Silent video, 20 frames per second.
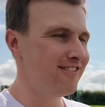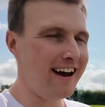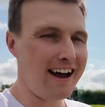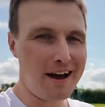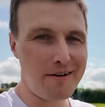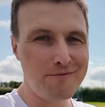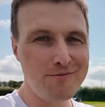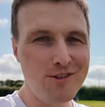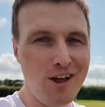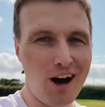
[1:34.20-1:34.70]
Right,
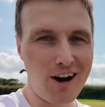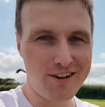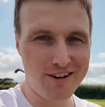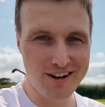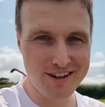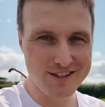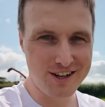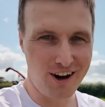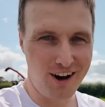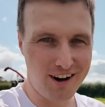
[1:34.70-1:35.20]
I'm not
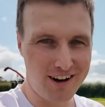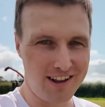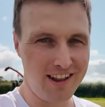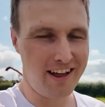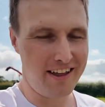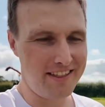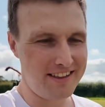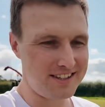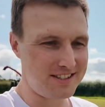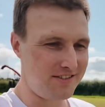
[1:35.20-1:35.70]
going to talk a
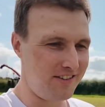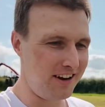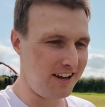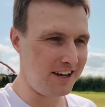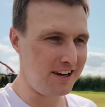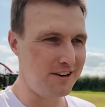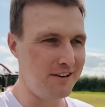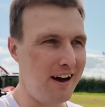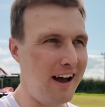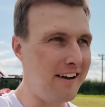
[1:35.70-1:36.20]
lot in this
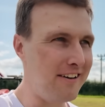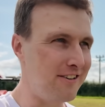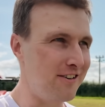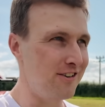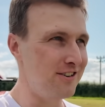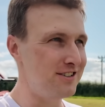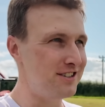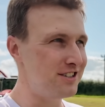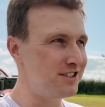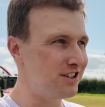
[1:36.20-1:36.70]
video. I'm
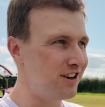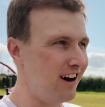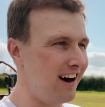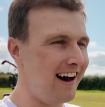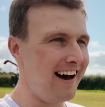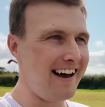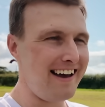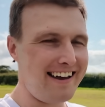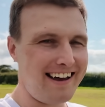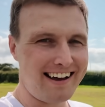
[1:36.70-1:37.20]
going to
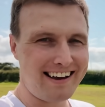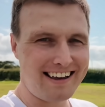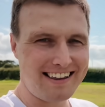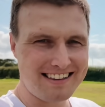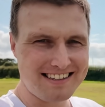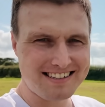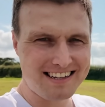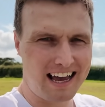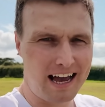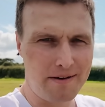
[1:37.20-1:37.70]
try and get
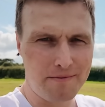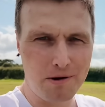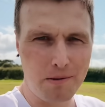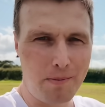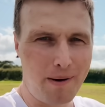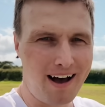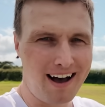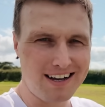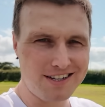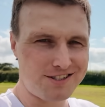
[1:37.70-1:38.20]
this camera
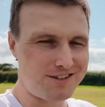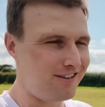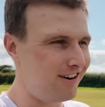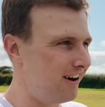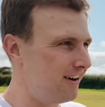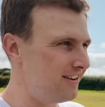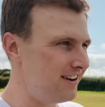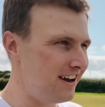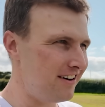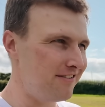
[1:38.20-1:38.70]
passed
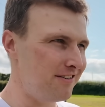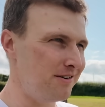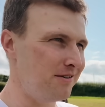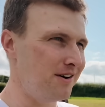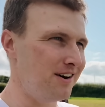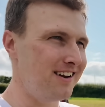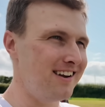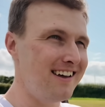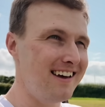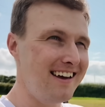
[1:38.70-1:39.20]
around
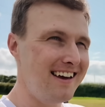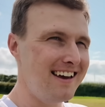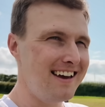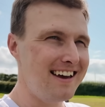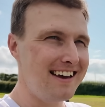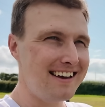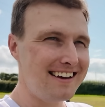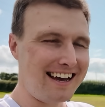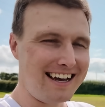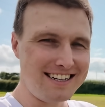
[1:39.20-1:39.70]
everyone,
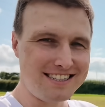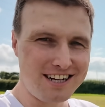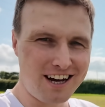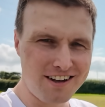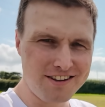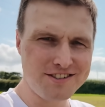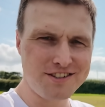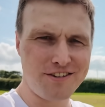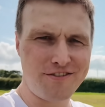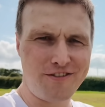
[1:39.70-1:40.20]
get
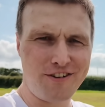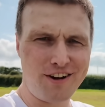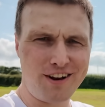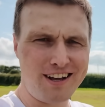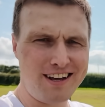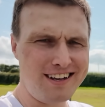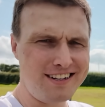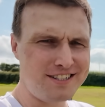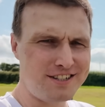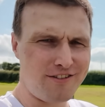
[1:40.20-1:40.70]
tons of
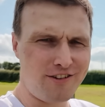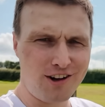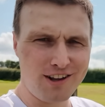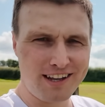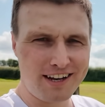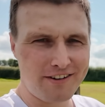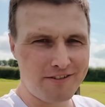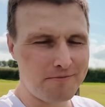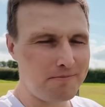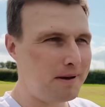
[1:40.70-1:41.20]
footage of all
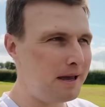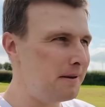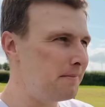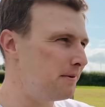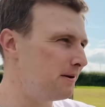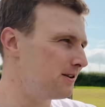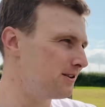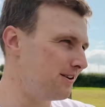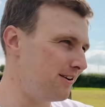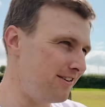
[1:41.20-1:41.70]
the different
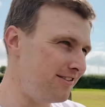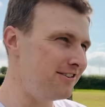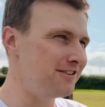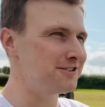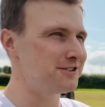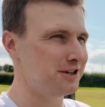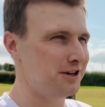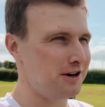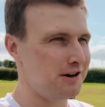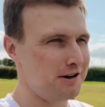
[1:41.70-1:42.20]
people doing their
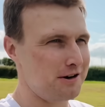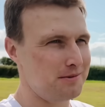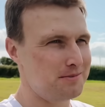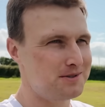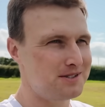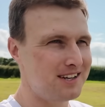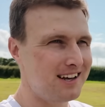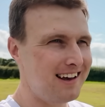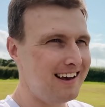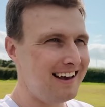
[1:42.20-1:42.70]

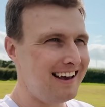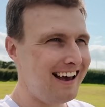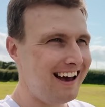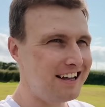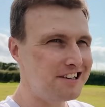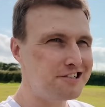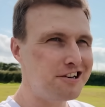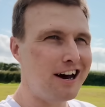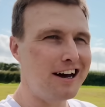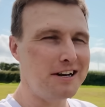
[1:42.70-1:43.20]
jobs,
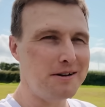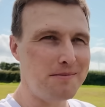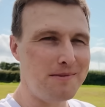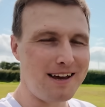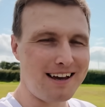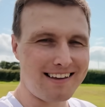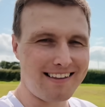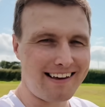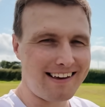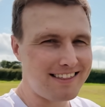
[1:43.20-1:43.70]
and try to
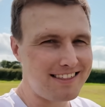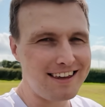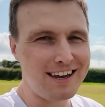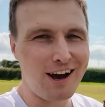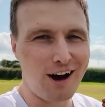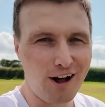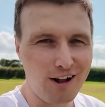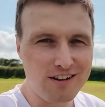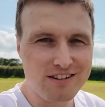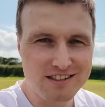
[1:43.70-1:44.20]
make like the
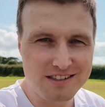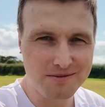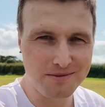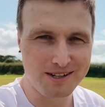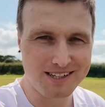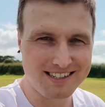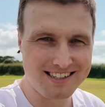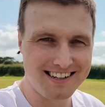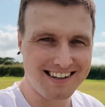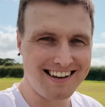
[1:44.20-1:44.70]

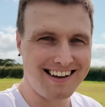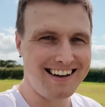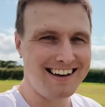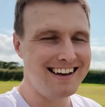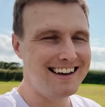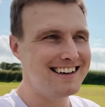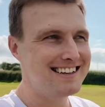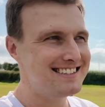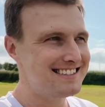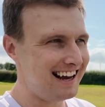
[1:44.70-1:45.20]
ultimate
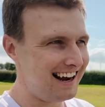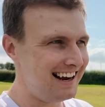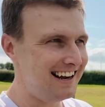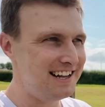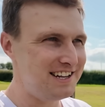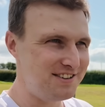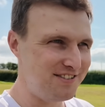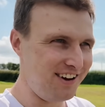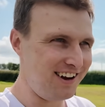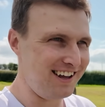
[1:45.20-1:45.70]

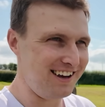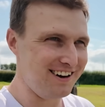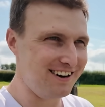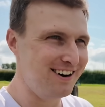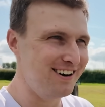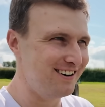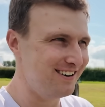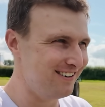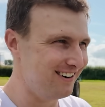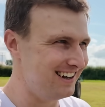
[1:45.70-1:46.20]
silage video,
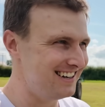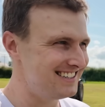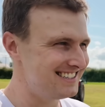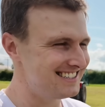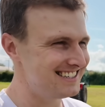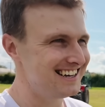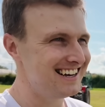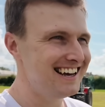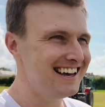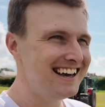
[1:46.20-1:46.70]

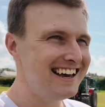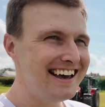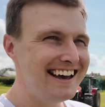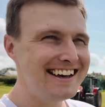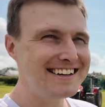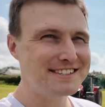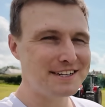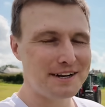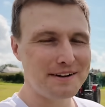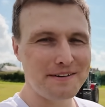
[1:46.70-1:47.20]
which
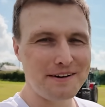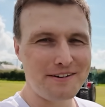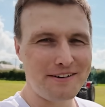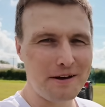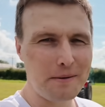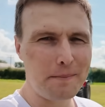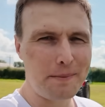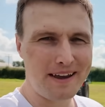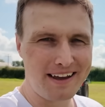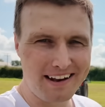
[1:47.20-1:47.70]
is going to be a
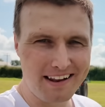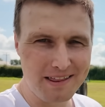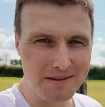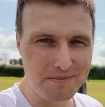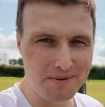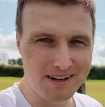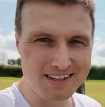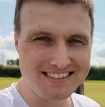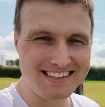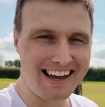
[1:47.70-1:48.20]
real pain in the
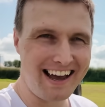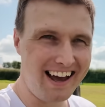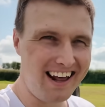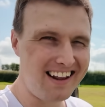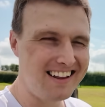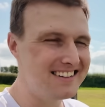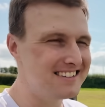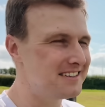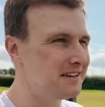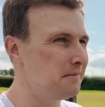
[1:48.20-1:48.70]
butt to
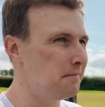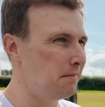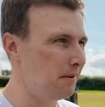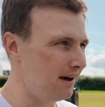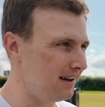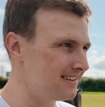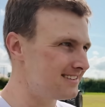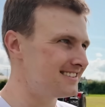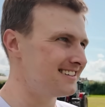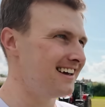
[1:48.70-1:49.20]
edit,
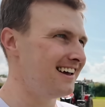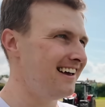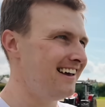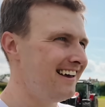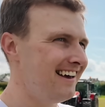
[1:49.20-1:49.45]
but